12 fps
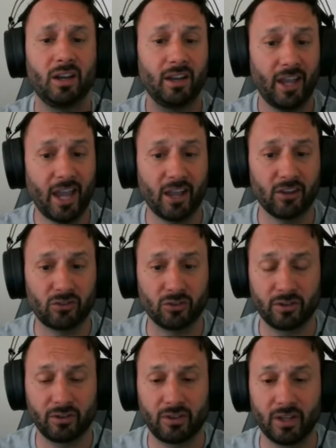answer
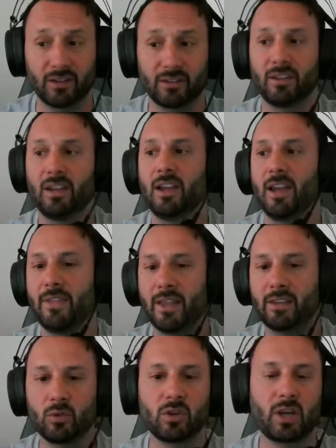to things. And
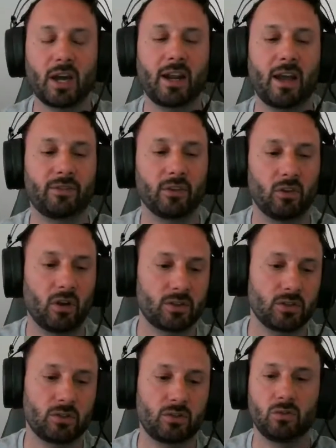that's when you kind of have to launch
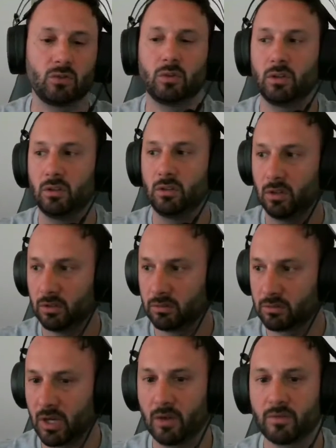into a
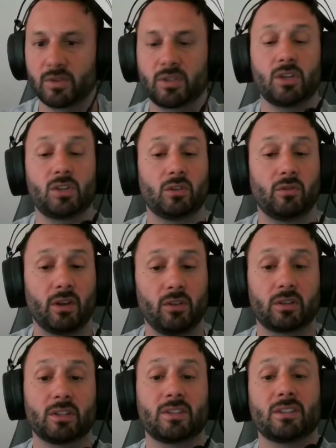conversation around,
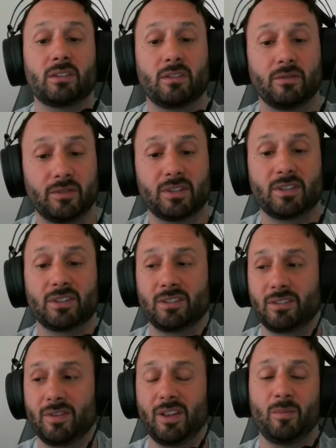look, this is
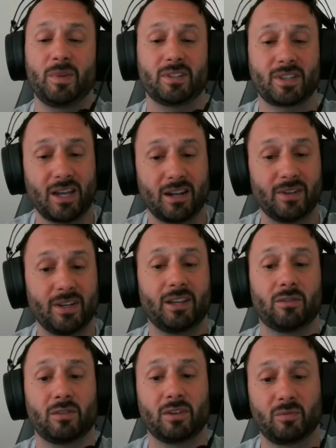development is kind of an
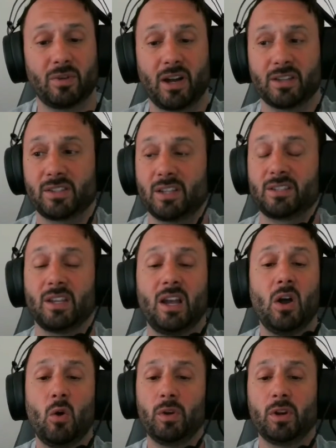iterative process.
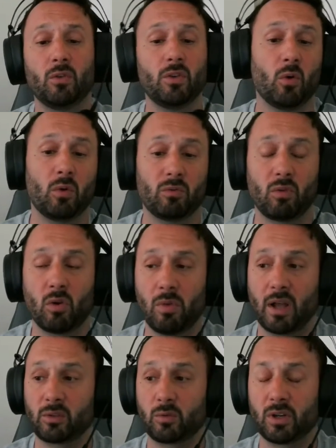We don't know what
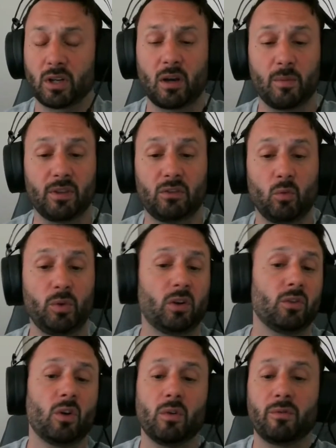roadblocks are going to come into. We
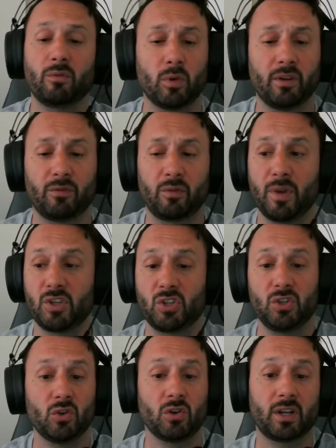don't know what
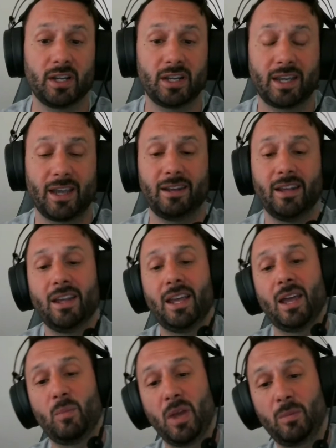information you're going to get
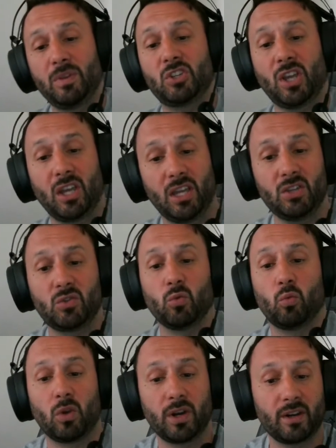and maybe change
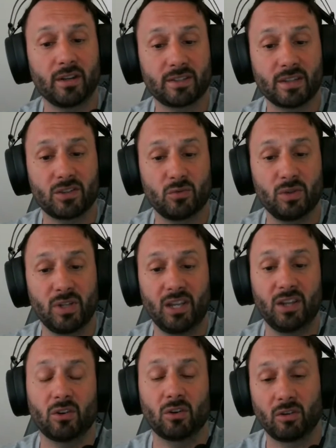what it is that you
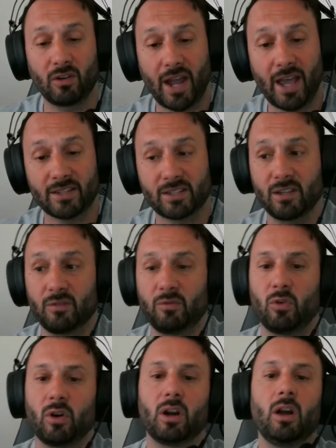need or are asking
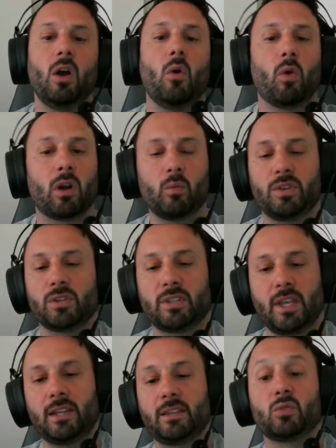for. Why don't we just
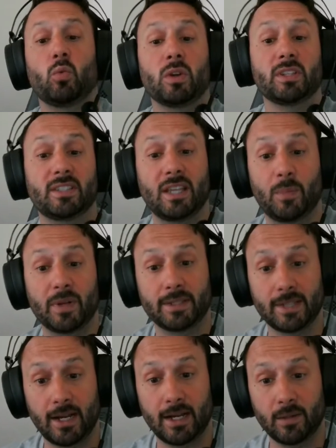take this one step at a
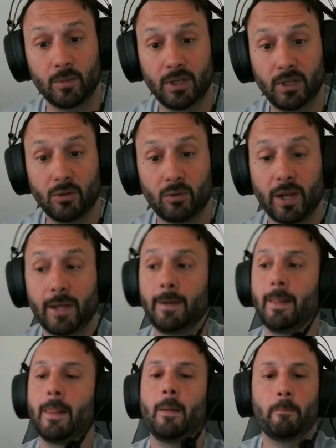time, right?
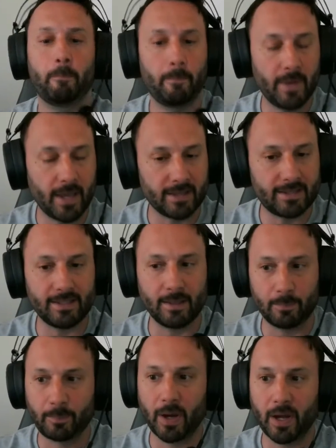
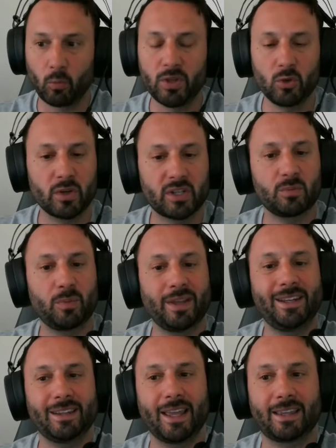But when you explain
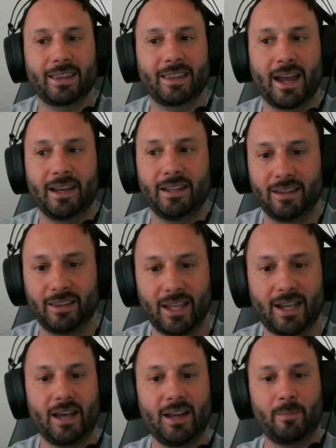it like that, they
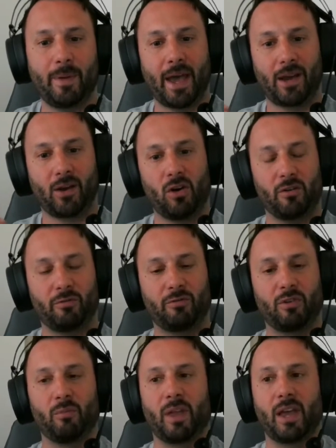kind of back off
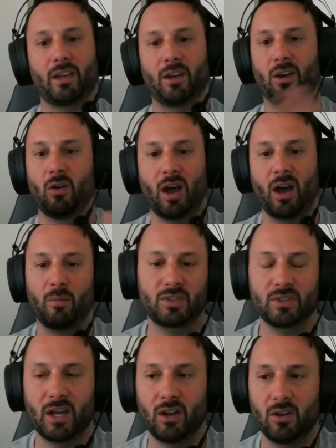from like, oh, how much
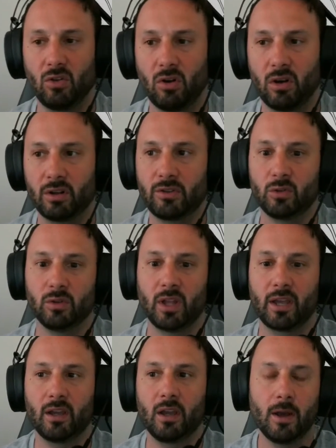and how long to
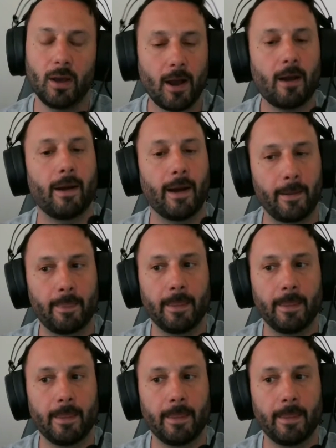like, all right,